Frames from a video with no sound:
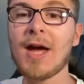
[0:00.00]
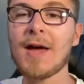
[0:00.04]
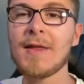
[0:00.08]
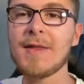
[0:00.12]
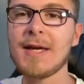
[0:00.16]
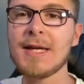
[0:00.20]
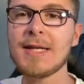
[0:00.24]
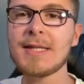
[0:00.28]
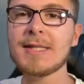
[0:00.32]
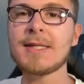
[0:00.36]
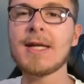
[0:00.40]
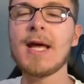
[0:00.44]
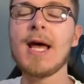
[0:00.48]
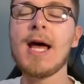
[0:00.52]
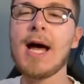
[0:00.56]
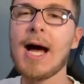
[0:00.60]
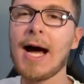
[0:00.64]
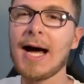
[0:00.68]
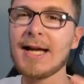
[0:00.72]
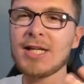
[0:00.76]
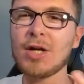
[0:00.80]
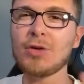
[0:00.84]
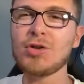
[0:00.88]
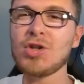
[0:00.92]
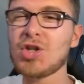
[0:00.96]
at this,
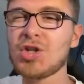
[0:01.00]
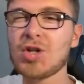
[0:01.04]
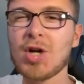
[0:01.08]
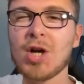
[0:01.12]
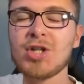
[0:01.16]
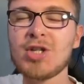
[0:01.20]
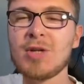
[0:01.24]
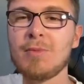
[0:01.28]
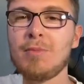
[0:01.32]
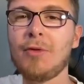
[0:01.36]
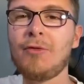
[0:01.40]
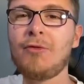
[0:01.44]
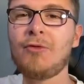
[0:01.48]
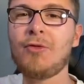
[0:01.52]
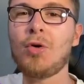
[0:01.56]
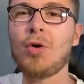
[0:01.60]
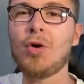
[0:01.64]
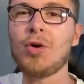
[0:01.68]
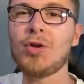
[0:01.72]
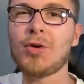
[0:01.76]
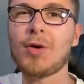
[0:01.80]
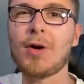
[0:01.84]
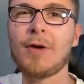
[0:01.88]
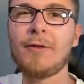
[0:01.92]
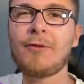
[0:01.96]
as I was discussing
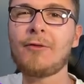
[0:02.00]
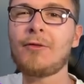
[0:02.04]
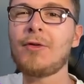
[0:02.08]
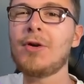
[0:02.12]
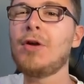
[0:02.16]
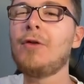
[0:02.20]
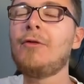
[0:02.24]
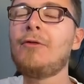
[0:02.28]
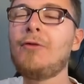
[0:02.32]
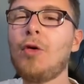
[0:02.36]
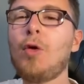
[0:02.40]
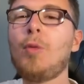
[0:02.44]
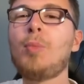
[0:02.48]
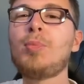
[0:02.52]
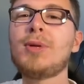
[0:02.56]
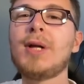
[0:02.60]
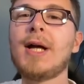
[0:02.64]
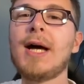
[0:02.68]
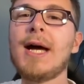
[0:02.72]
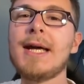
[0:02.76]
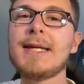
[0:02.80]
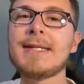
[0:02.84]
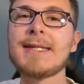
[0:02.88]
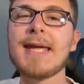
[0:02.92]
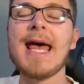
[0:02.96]
before, there are three or four
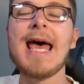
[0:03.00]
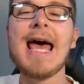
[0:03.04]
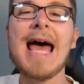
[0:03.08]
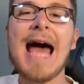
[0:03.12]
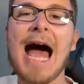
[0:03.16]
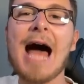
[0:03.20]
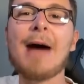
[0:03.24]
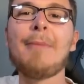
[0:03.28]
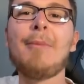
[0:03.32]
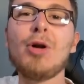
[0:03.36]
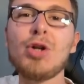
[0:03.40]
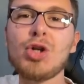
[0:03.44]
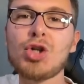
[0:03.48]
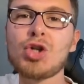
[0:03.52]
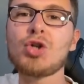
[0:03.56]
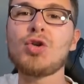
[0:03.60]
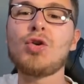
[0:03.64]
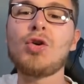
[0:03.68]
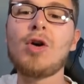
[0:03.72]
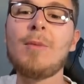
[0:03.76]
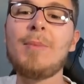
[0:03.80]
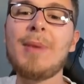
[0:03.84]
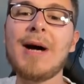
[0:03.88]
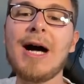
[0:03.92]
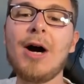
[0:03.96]
players I'm
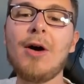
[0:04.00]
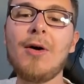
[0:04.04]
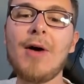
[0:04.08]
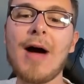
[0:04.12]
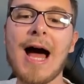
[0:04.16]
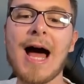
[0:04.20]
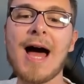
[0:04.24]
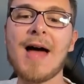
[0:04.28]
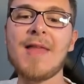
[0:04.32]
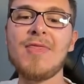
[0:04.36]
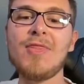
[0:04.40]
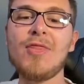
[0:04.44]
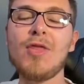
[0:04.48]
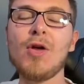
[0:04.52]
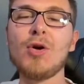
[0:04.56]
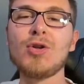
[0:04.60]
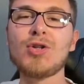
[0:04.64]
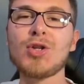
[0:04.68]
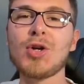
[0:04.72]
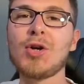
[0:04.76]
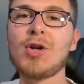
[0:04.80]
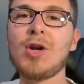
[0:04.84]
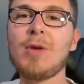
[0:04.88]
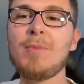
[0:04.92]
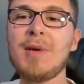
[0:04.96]
unsure about. And those
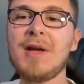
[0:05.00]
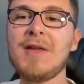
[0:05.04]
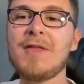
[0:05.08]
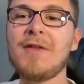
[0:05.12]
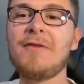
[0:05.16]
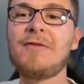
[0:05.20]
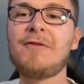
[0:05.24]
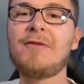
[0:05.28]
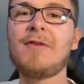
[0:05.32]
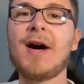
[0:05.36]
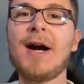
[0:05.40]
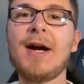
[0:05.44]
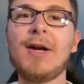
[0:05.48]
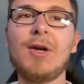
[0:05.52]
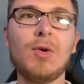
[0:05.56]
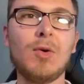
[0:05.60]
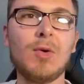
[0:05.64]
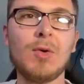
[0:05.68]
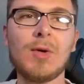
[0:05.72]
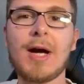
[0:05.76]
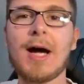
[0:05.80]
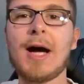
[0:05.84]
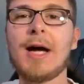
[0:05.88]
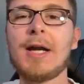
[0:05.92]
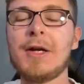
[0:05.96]
are going to be the
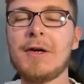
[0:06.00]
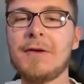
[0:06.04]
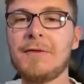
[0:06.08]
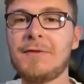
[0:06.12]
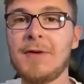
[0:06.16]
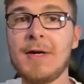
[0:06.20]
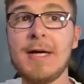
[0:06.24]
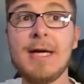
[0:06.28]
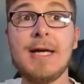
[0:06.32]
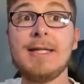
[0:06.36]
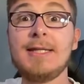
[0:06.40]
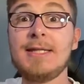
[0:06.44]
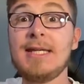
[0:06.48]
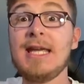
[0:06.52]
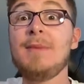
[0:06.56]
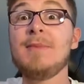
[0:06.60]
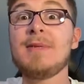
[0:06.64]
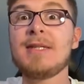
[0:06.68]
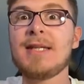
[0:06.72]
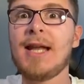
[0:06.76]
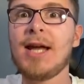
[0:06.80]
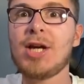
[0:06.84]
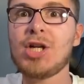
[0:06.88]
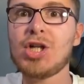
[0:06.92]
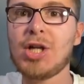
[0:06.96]
final kind of team
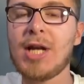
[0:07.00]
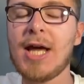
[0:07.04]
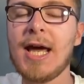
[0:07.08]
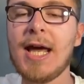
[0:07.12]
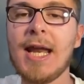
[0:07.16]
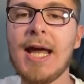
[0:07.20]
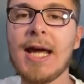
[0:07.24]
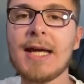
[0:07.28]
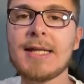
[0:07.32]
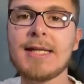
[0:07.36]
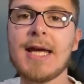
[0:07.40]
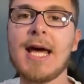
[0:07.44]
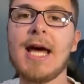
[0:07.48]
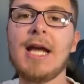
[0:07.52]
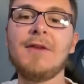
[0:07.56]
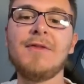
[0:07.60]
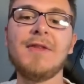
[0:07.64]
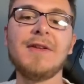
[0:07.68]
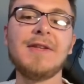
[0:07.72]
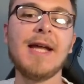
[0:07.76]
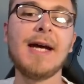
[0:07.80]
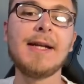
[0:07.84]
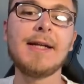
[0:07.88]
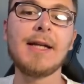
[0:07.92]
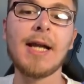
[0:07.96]
selection headaches ahead of
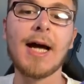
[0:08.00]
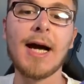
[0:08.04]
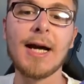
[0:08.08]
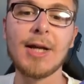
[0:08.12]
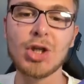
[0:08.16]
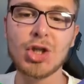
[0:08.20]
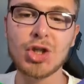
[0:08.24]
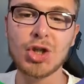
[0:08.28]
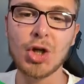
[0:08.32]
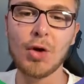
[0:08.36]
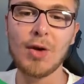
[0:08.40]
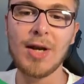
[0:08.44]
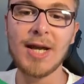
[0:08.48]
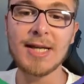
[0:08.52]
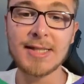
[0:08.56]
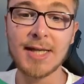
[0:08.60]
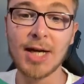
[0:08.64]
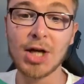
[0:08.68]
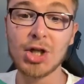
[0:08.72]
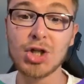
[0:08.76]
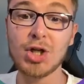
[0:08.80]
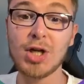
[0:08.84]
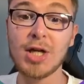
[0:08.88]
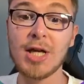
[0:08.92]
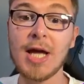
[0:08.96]
the deadline. So let's
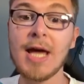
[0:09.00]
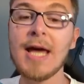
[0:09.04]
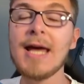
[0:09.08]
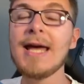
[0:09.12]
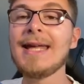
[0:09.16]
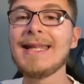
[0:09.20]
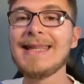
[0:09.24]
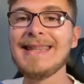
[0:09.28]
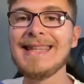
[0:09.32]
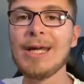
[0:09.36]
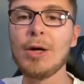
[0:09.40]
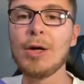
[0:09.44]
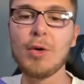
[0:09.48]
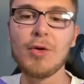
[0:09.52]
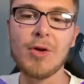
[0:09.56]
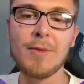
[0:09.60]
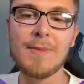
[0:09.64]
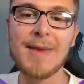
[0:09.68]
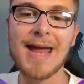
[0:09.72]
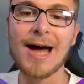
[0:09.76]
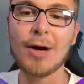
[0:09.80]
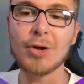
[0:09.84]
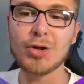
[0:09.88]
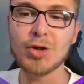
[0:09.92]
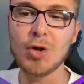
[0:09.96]
actually deal with them
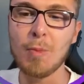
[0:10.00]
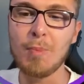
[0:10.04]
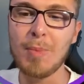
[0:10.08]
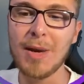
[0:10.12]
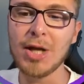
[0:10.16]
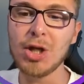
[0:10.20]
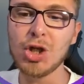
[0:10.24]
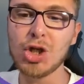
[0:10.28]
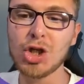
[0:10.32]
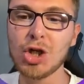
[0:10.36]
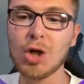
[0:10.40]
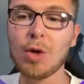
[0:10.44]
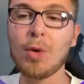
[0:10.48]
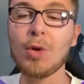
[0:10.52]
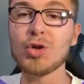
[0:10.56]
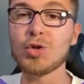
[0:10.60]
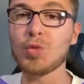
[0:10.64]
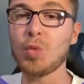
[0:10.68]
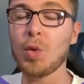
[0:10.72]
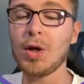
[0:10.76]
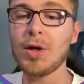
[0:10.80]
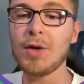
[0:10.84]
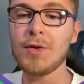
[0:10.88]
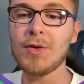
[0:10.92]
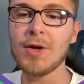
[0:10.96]
now. So Ben Chilwell is
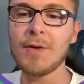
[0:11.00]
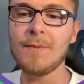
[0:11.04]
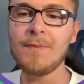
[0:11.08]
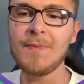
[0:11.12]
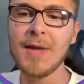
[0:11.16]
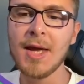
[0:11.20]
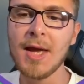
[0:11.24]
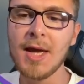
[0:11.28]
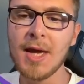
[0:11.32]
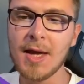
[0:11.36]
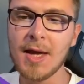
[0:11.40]
one of them.